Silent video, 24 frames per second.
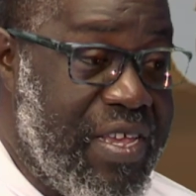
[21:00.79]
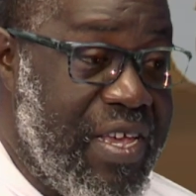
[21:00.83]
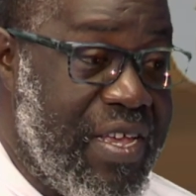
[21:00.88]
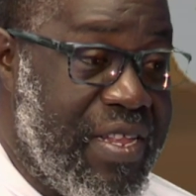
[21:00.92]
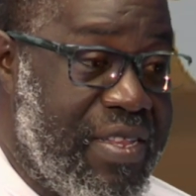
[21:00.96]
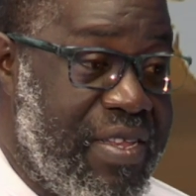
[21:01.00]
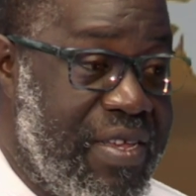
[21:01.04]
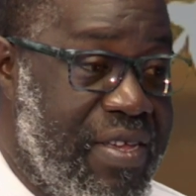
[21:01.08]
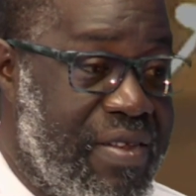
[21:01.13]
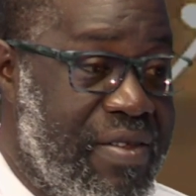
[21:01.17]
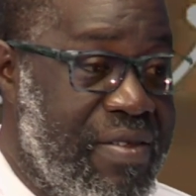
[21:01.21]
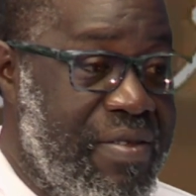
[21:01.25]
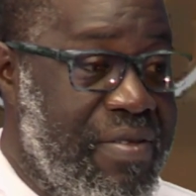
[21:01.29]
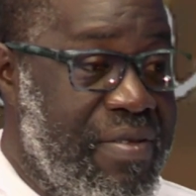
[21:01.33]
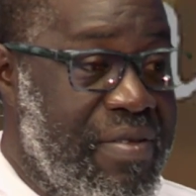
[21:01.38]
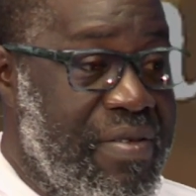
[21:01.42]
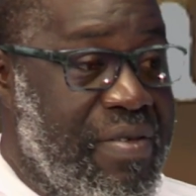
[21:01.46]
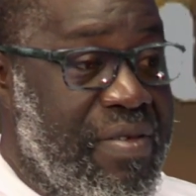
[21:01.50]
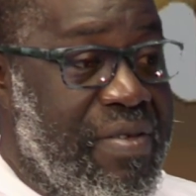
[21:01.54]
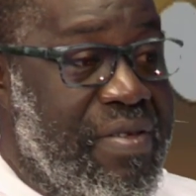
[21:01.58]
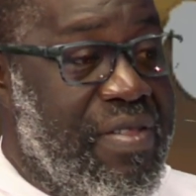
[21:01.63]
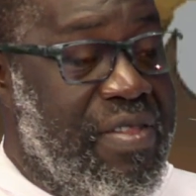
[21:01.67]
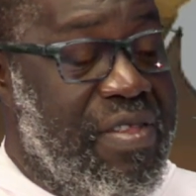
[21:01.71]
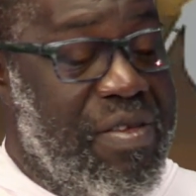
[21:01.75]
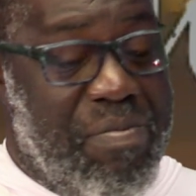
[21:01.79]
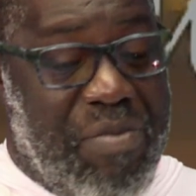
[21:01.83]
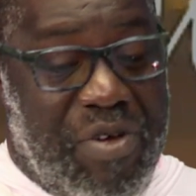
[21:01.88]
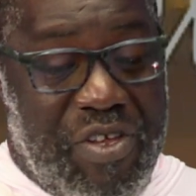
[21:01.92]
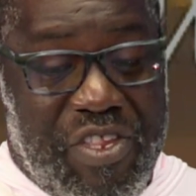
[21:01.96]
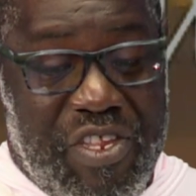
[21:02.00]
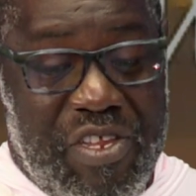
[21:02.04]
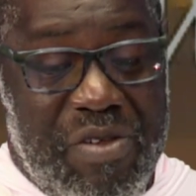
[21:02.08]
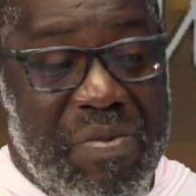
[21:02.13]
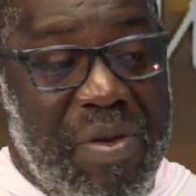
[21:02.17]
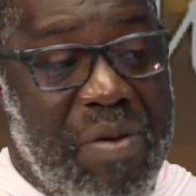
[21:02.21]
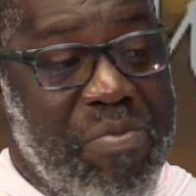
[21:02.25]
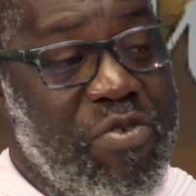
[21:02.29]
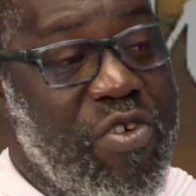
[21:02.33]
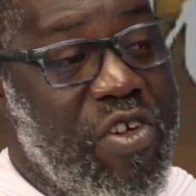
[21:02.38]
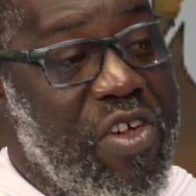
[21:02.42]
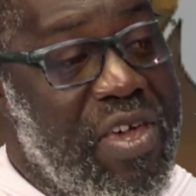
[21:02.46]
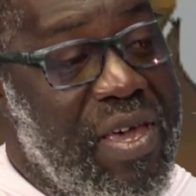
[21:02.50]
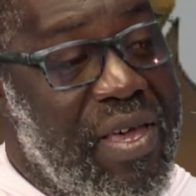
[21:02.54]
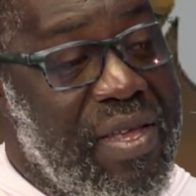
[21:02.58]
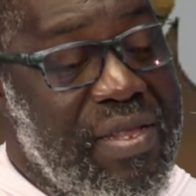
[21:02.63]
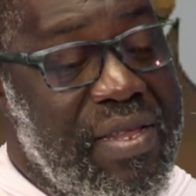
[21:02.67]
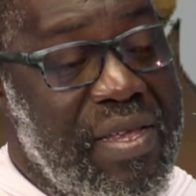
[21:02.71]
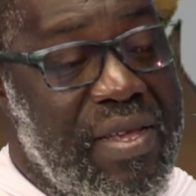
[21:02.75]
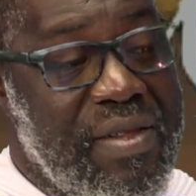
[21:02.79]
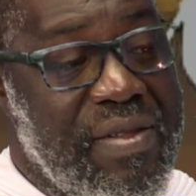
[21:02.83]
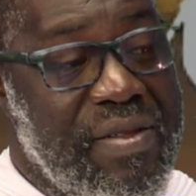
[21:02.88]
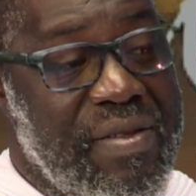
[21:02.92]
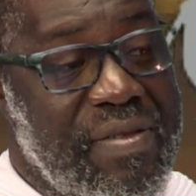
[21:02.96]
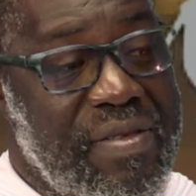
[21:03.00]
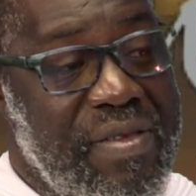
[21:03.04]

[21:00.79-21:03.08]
kicked in. The muscle memory kicked in,